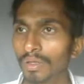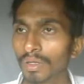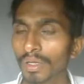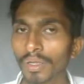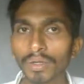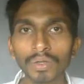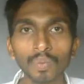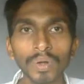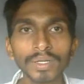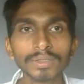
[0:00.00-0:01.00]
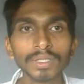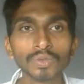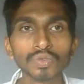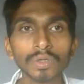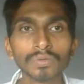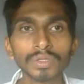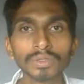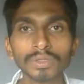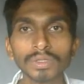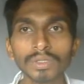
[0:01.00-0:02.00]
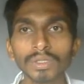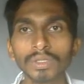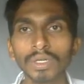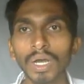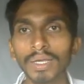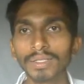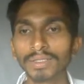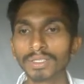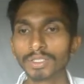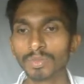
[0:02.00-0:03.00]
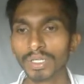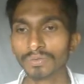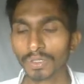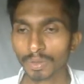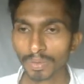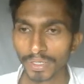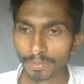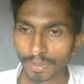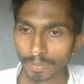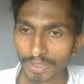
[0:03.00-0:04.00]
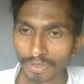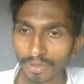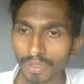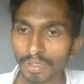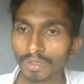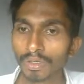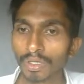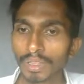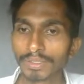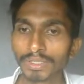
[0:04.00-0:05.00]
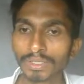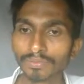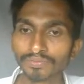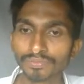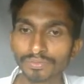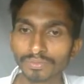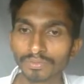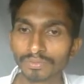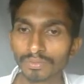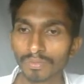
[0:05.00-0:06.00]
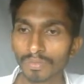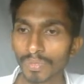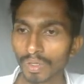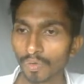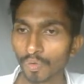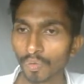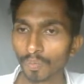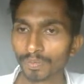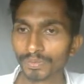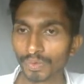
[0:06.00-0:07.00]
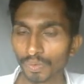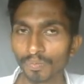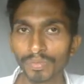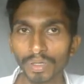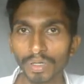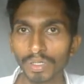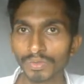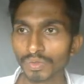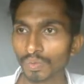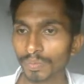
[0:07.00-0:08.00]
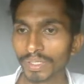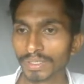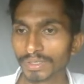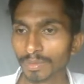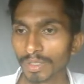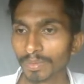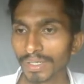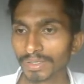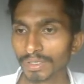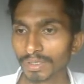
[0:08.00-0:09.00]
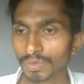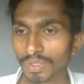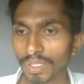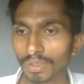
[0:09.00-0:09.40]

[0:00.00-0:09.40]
And what is the use of this? I think this is mainly for the playing purpose and all. Let's see. Hope so. So we can just simply pass it to the